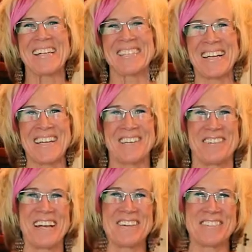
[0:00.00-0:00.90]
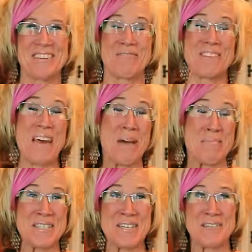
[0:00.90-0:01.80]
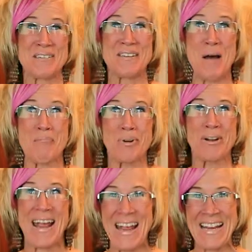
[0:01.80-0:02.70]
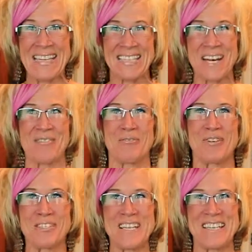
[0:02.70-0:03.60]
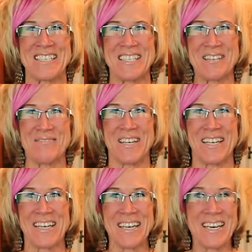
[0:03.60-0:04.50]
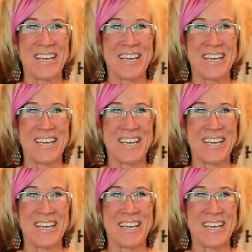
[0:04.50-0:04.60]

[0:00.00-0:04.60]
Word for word: it's Sandi Krakowski with episode number 8 of A Real Change TV.